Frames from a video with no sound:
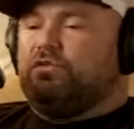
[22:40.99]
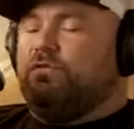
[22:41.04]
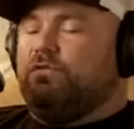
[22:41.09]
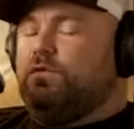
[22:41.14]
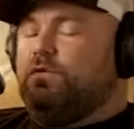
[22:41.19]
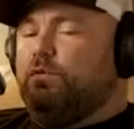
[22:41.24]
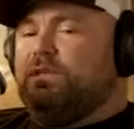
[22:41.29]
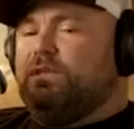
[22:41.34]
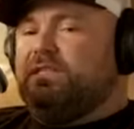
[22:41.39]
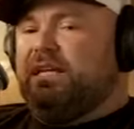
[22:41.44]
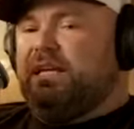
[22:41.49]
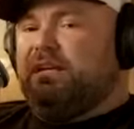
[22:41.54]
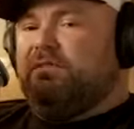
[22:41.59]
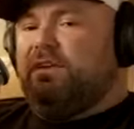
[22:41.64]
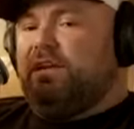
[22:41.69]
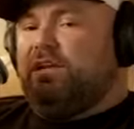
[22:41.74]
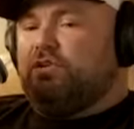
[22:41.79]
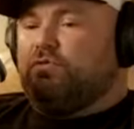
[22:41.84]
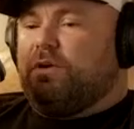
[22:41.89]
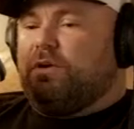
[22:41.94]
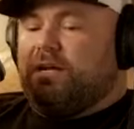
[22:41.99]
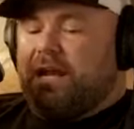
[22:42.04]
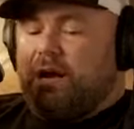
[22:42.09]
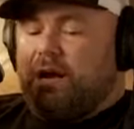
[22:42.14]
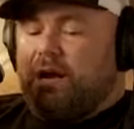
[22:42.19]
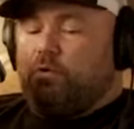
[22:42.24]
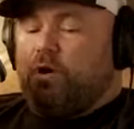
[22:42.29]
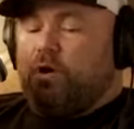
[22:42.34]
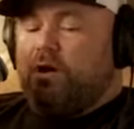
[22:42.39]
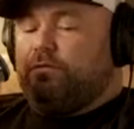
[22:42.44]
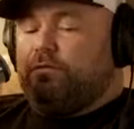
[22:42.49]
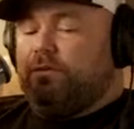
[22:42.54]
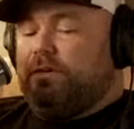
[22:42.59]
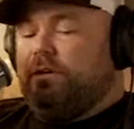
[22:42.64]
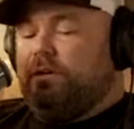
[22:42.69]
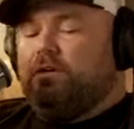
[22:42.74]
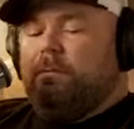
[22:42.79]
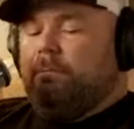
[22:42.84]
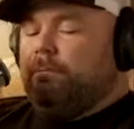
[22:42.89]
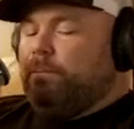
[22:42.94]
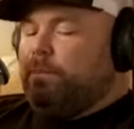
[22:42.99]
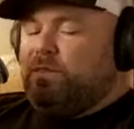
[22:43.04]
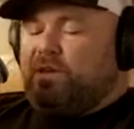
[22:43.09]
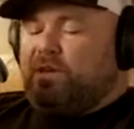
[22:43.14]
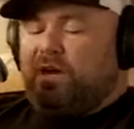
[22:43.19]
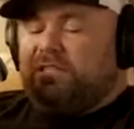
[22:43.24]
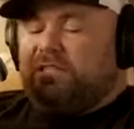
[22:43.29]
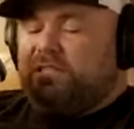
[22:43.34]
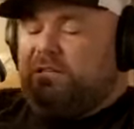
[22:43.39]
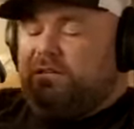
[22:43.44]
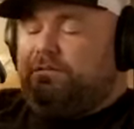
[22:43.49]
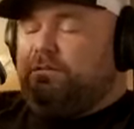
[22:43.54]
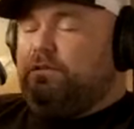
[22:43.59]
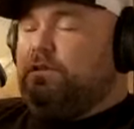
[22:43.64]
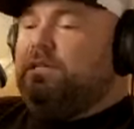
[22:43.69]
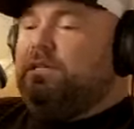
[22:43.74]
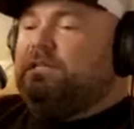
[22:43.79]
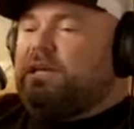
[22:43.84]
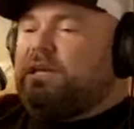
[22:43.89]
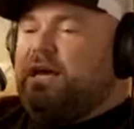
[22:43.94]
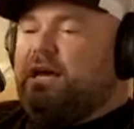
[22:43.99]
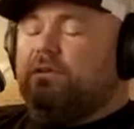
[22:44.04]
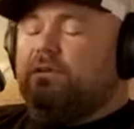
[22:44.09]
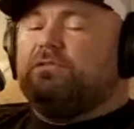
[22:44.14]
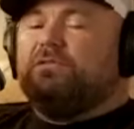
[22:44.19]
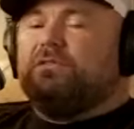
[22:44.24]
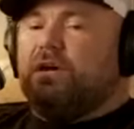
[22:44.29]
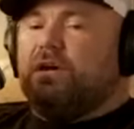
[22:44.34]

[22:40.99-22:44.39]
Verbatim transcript: So if you want to take advantage right now, we're offering tons of different discounts.